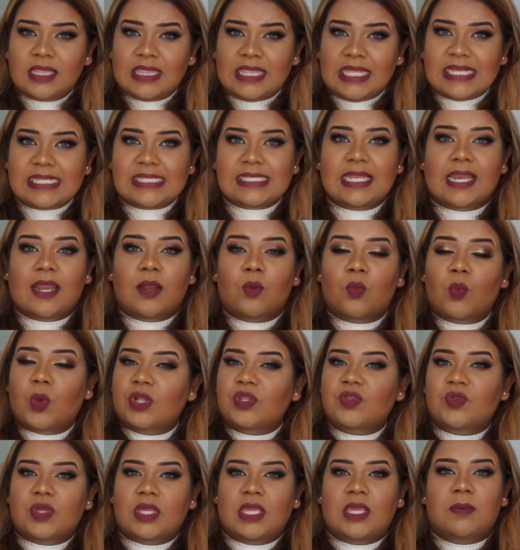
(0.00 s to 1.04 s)
things that I
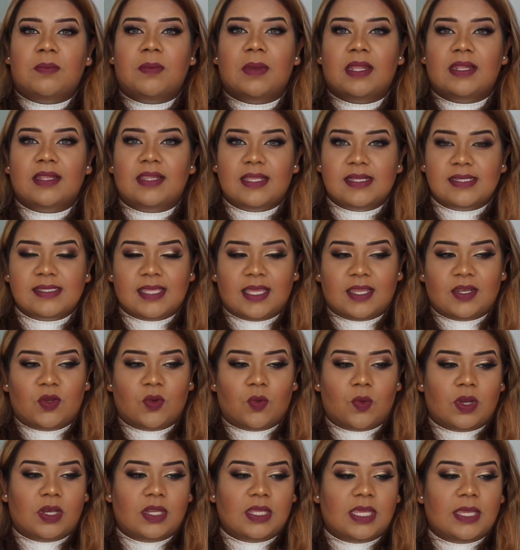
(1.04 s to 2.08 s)
want to keep and things that I
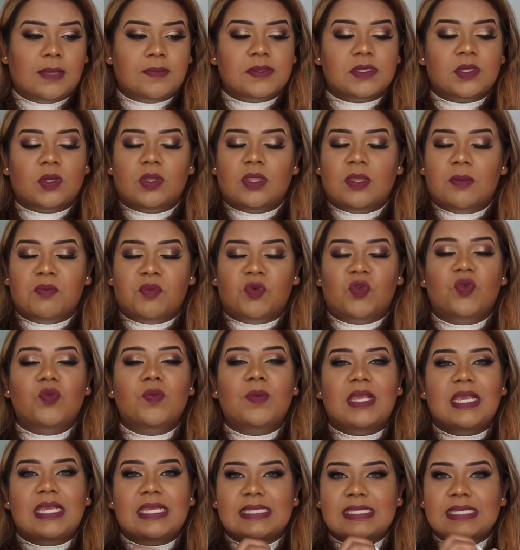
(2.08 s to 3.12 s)
don't want to keep. So the
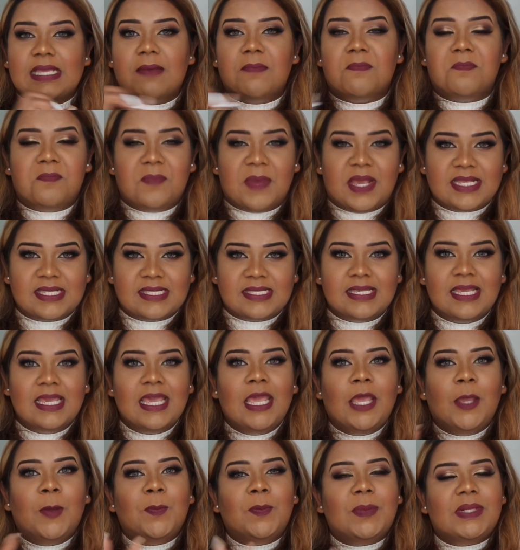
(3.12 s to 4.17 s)
room is a mess.
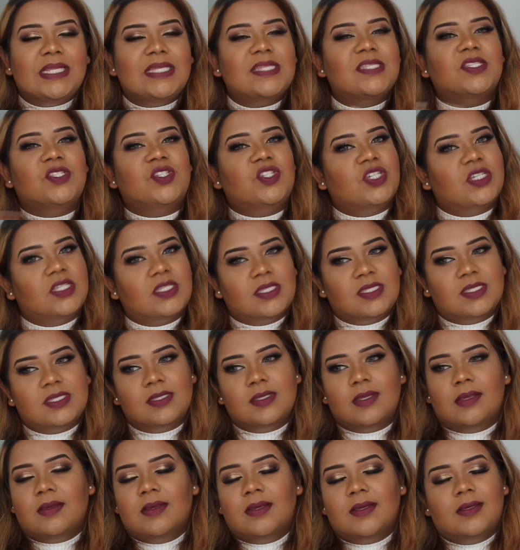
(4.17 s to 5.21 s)
Please
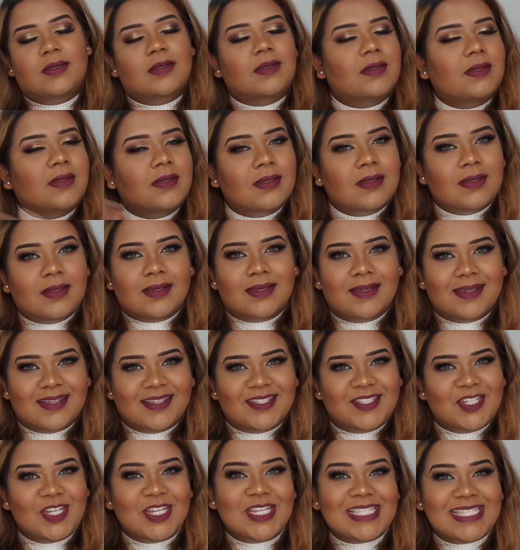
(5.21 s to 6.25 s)
just
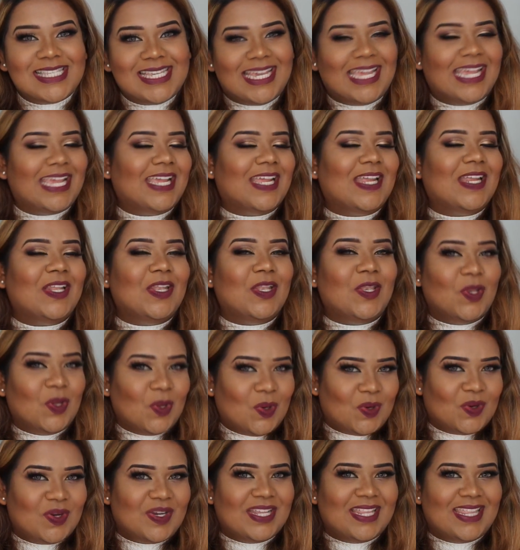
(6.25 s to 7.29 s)

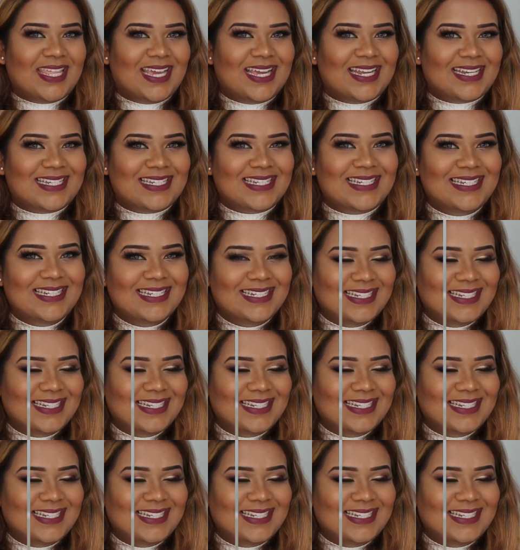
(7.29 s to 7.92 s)
ignore that.